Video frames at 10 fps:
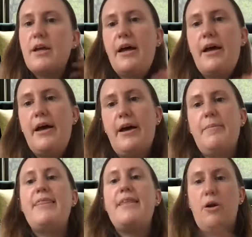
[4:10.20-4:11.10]
Okay.
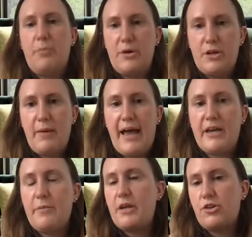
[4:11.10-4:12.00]
And then I'll bring you
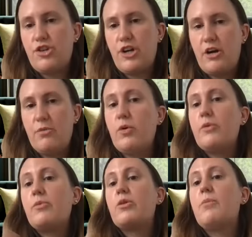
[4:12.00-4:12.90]
back and we can share
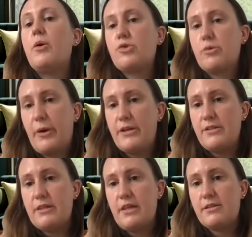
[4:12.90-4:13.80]
what were the most
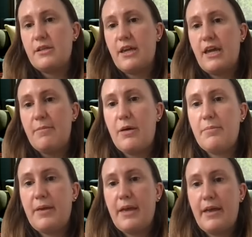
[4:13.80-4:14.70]
surprising things that came
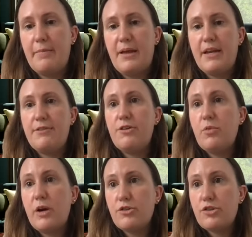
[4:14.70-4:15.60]
up. And if you
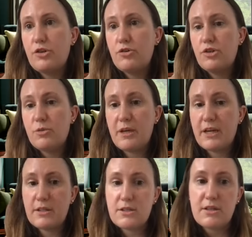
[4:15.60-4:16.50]
want to, just
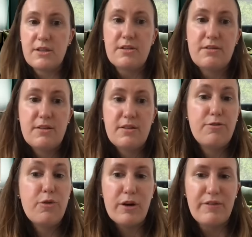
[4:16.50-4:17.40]
because it's the
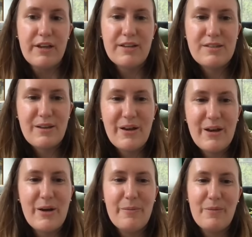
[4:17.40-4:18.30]
4 of us,
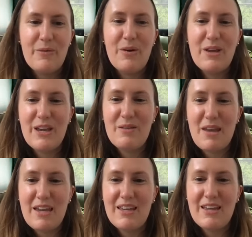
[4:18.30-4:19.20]
we can
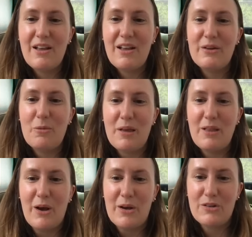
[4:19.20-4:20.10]
make it a little
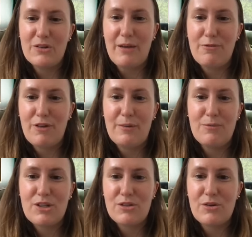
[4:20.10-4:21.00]
bit longer time frame,
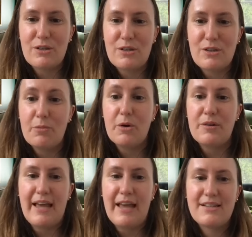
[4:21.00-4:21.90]
just so it's a little more
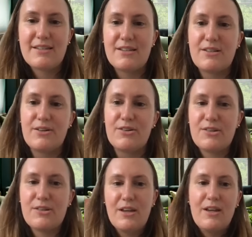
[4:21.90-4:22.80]
relaxed, because
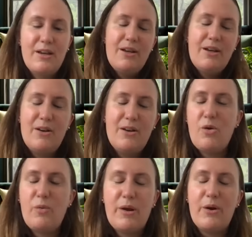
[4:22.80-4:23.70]
there's
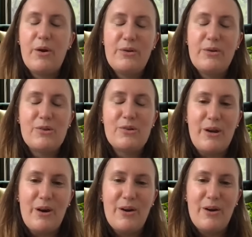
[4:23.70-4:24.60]
no winner or loser
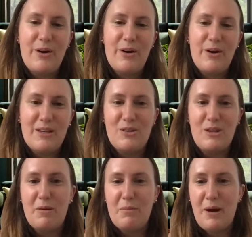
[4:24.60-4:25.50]
here,
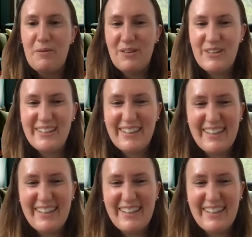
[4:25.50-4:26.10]
because there's only one pair.